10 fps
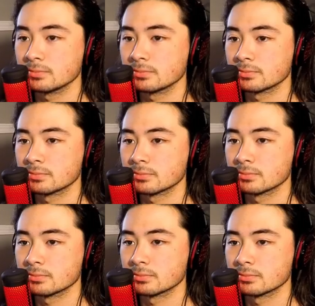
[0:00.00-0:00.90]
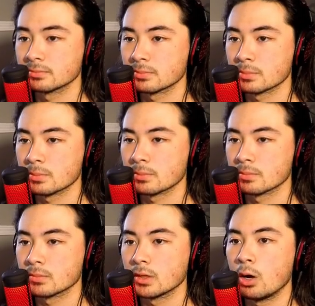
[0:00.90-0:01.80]

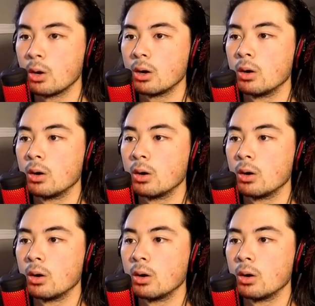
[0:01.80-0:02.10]
(silence)